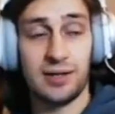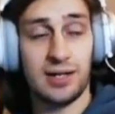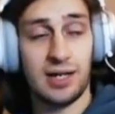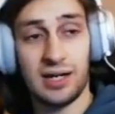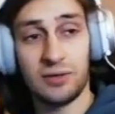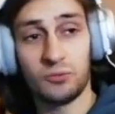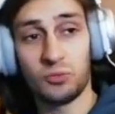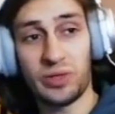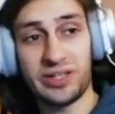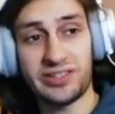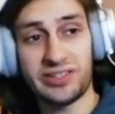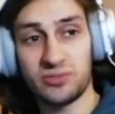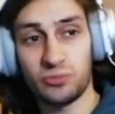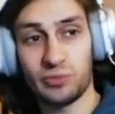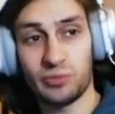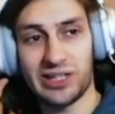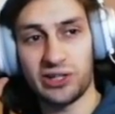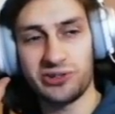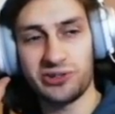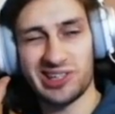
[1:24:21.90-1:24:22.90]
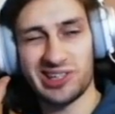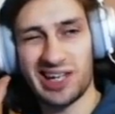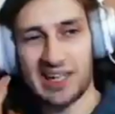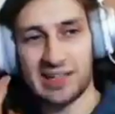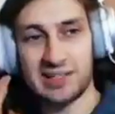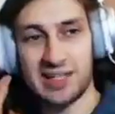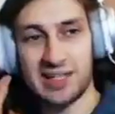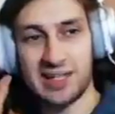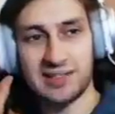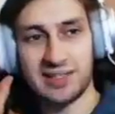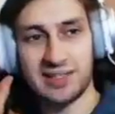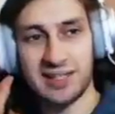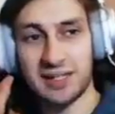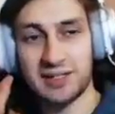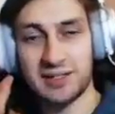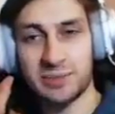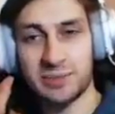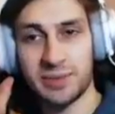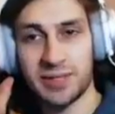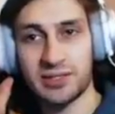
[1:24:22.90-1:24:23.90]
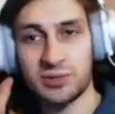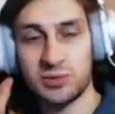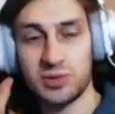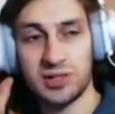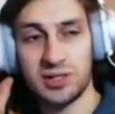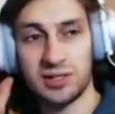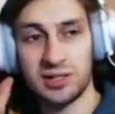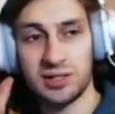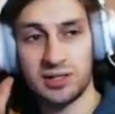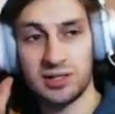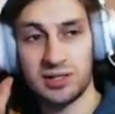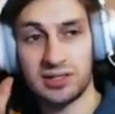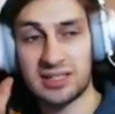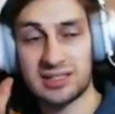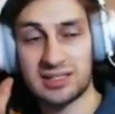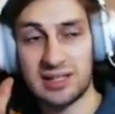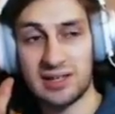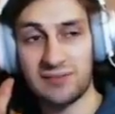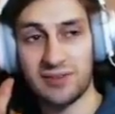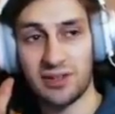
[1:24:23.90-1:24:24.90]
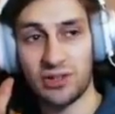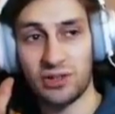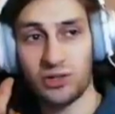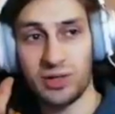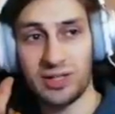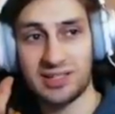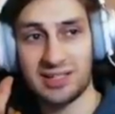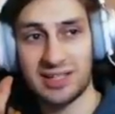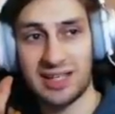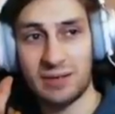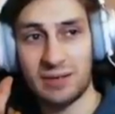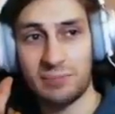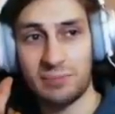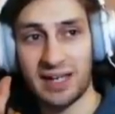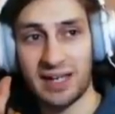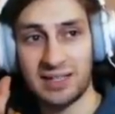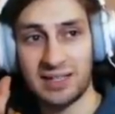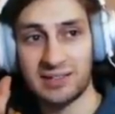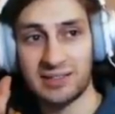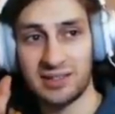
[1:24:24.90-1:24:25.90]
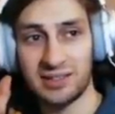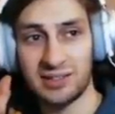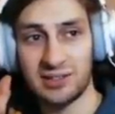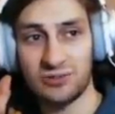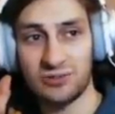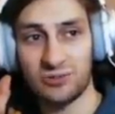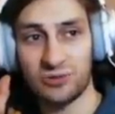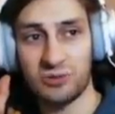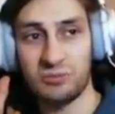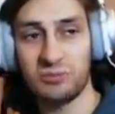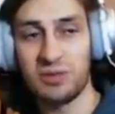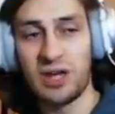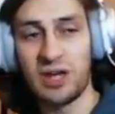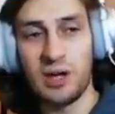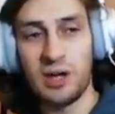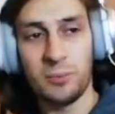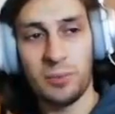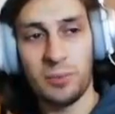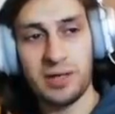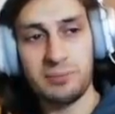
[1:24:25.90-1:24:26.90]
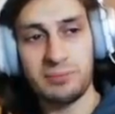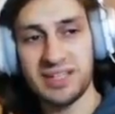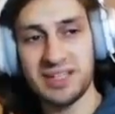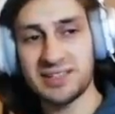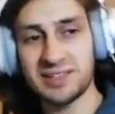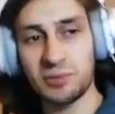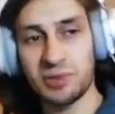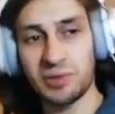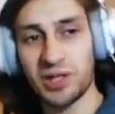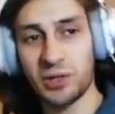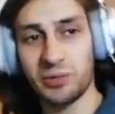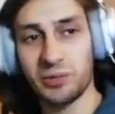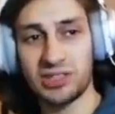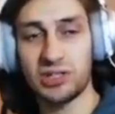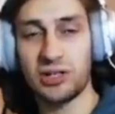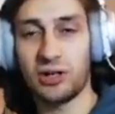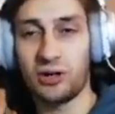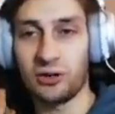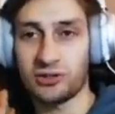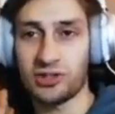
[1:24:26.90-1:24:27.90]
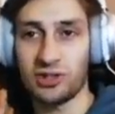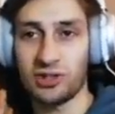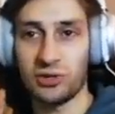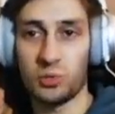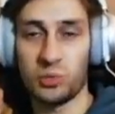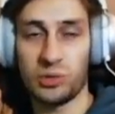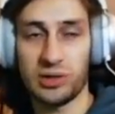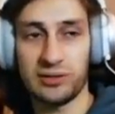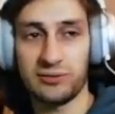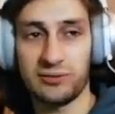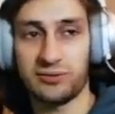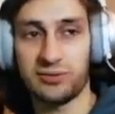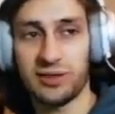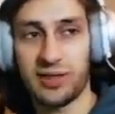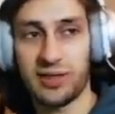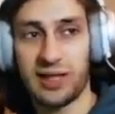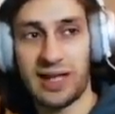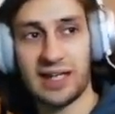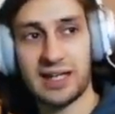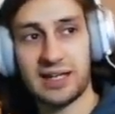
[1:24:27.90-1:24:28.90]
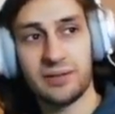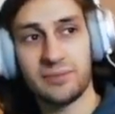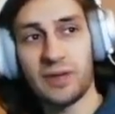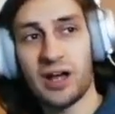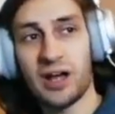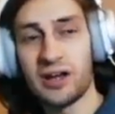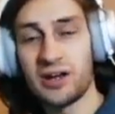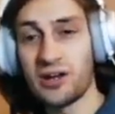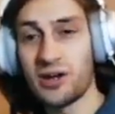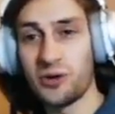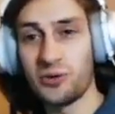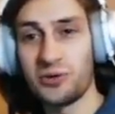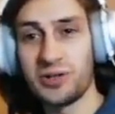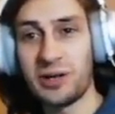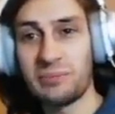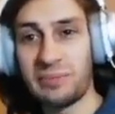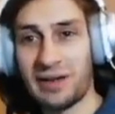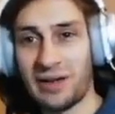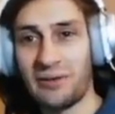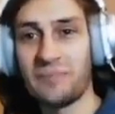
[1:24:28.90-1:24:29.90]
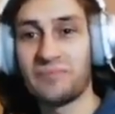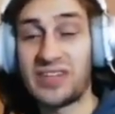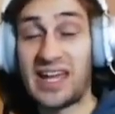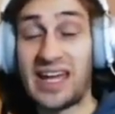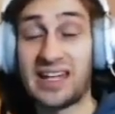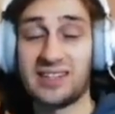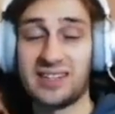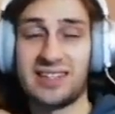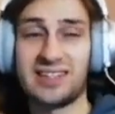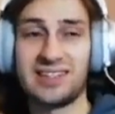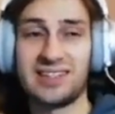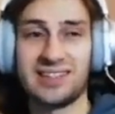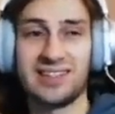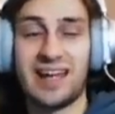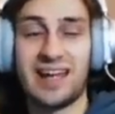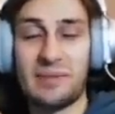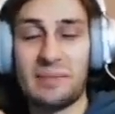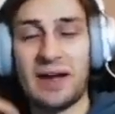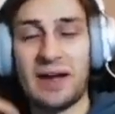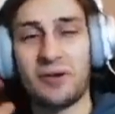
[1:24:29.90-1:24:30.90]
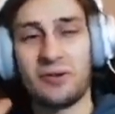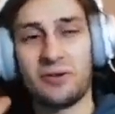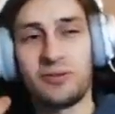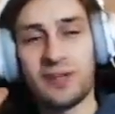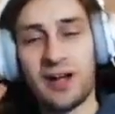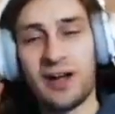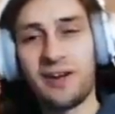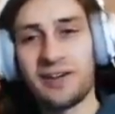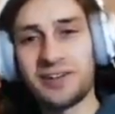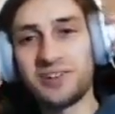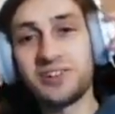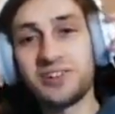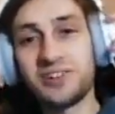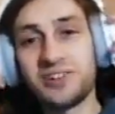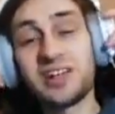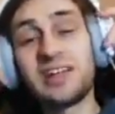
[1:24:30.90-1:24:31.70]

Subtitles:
we lose like 10 seconds by doing the save and quit to get back into this room, but it means that we go into Octo with a unknown amount of RNG,